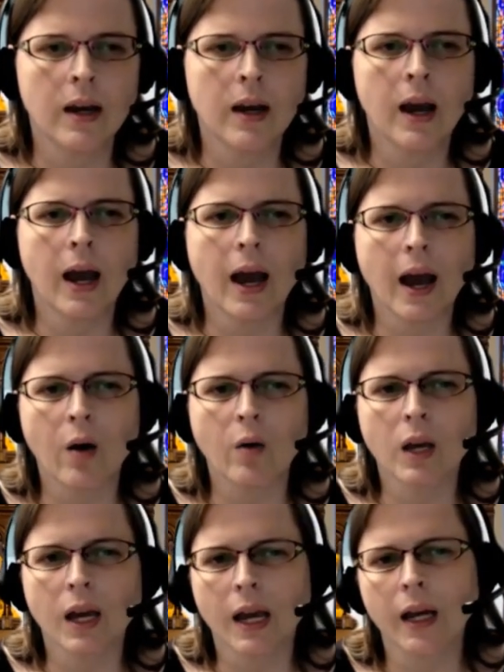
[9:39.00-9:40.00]
How
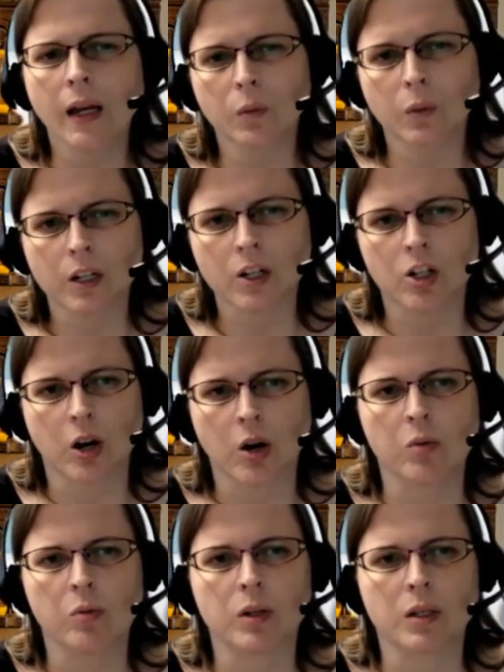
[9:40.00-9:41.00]
can we
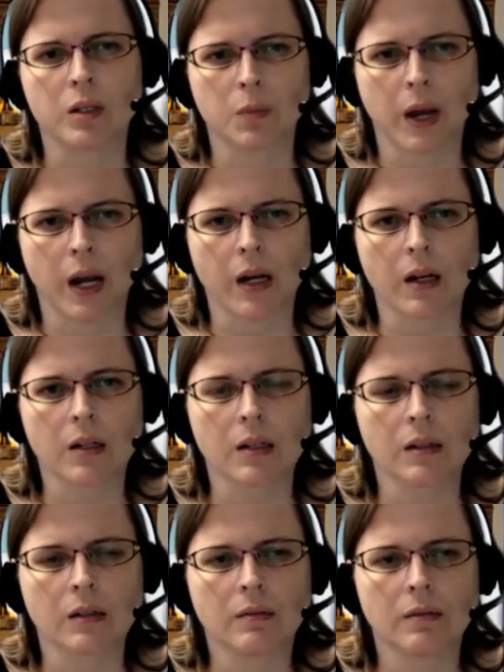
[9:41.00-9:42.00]
show
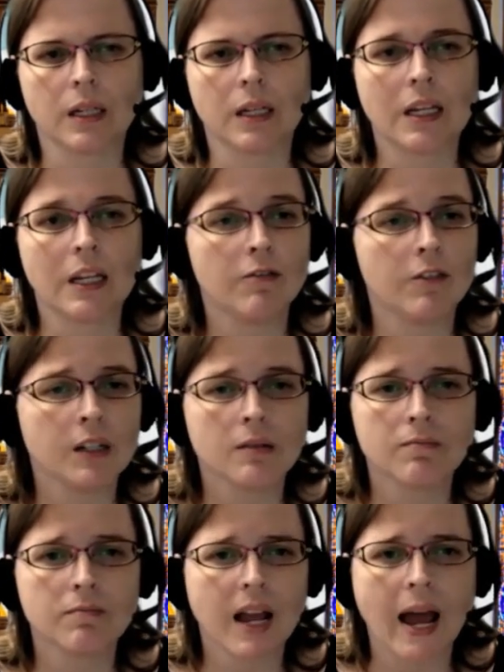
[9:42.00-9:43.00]
respect,
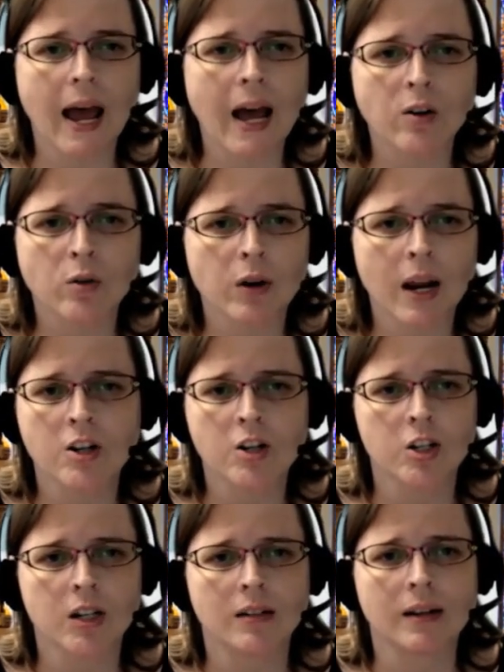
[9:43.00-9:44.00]
even
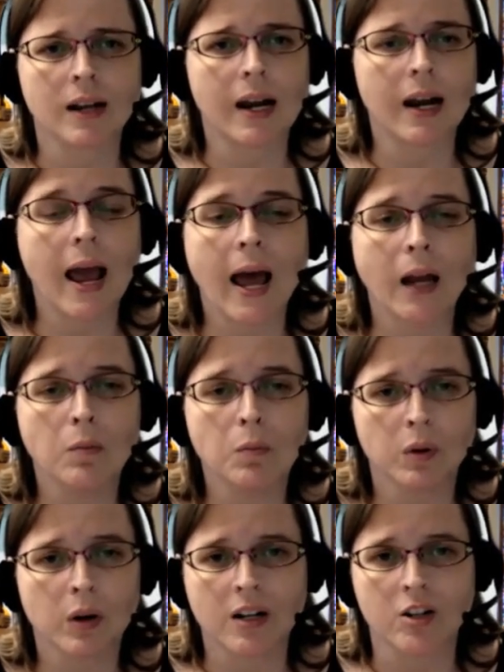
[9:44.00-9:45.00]
adoration and
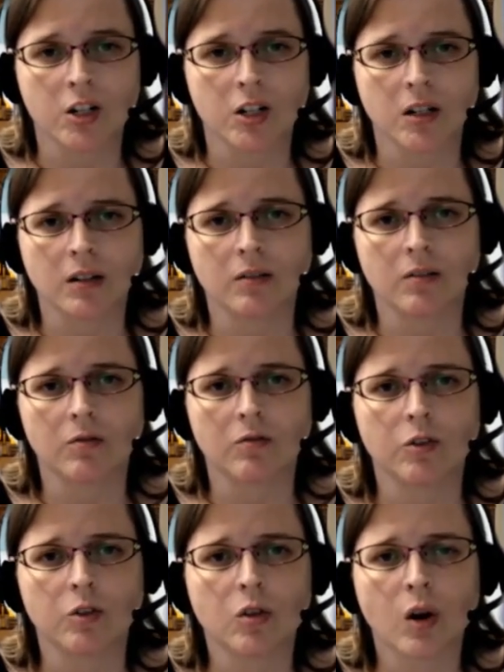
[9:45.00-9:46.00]
admiration
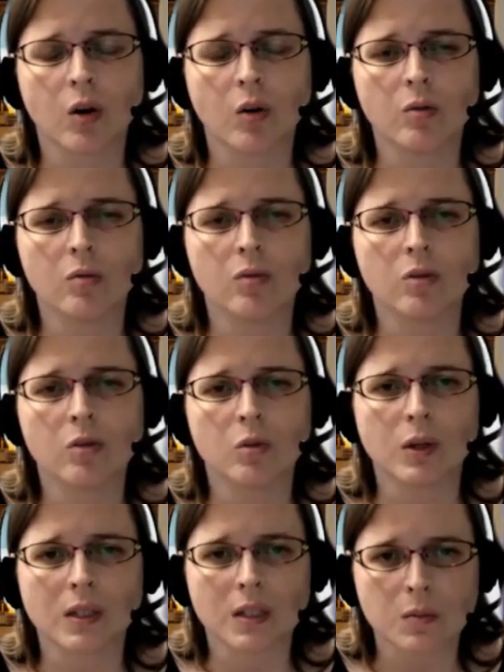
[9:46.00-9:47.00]
for those who
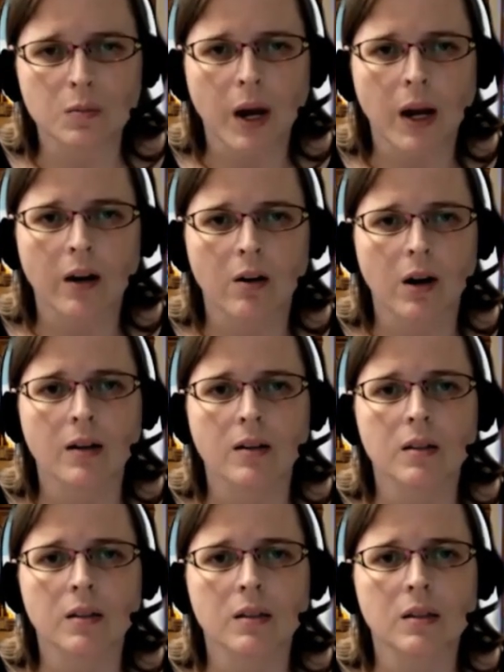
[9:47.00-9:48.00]
inspire
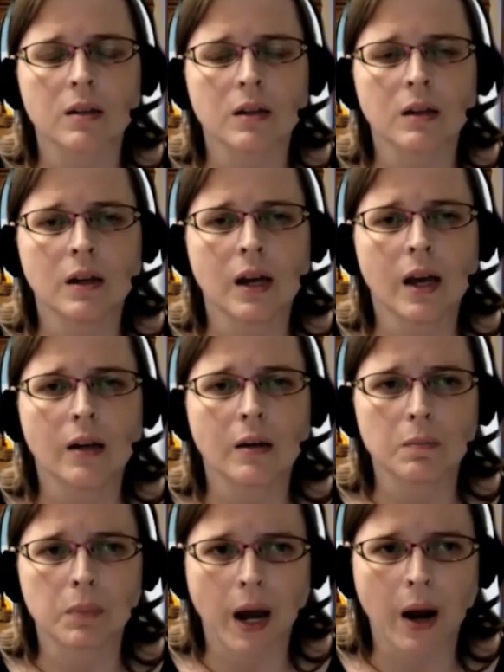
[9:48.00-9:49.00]
us and
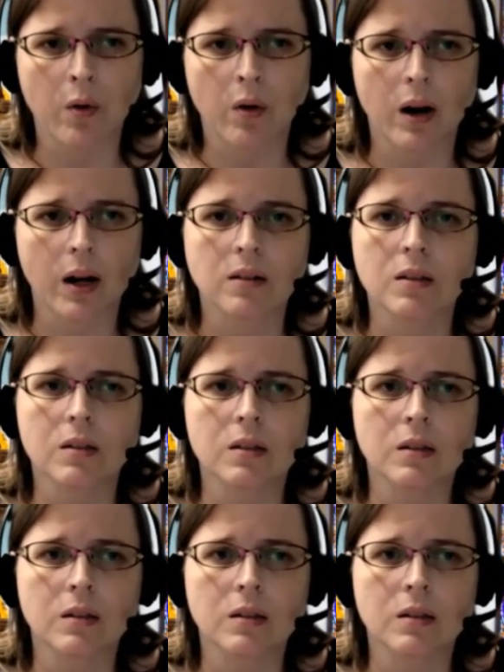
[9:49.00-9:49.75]
empower us,